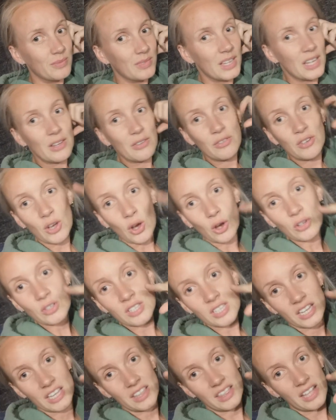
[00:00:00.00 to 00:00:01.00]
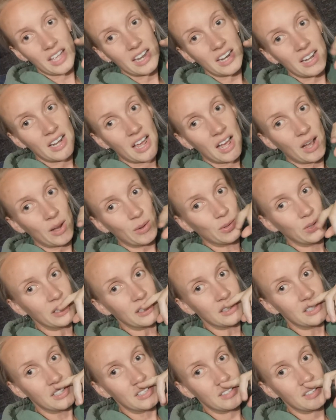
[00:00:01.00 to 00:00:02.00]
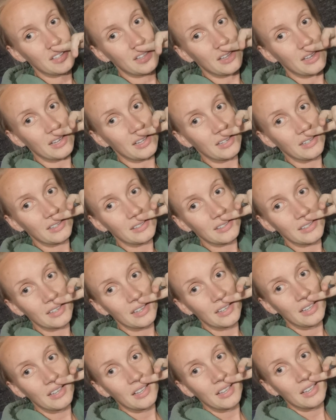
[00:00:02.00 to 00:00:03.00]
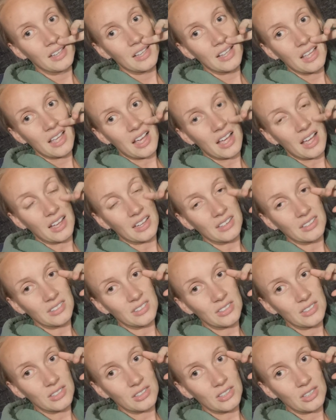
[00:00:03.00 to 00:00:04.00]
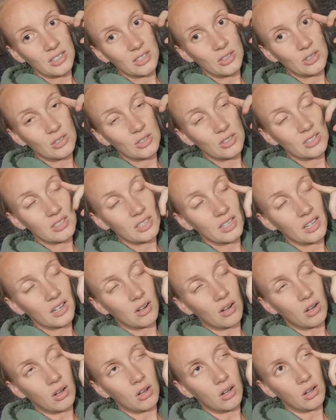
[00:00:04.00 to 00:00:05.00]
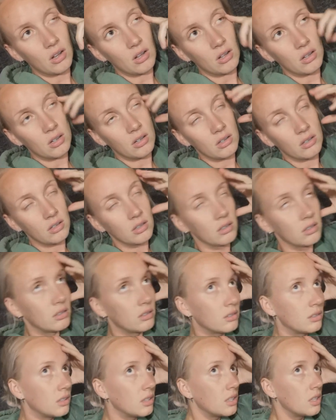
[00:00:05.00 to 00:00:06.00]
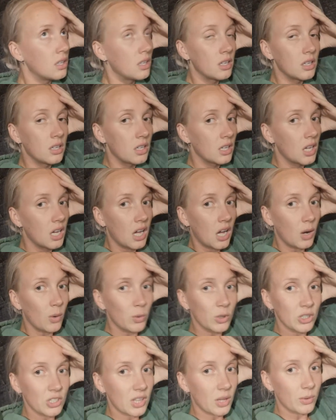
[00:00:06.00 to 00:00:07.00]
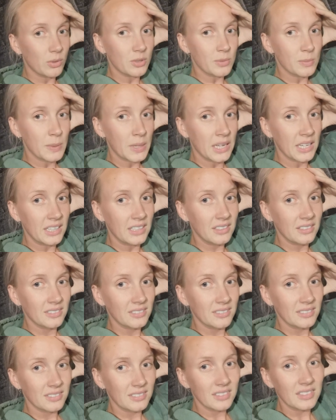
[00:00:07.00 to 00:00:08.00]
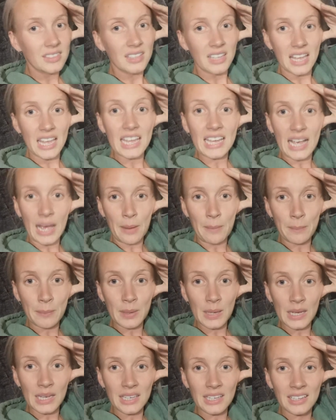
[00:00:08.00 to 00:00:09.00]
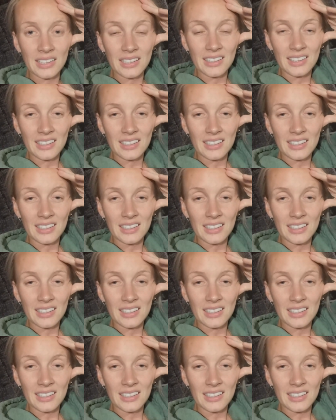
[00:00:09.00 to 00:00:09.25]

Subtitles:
If you're sitting there now and listening to this and you just think, oh, I wish that was me, it can be.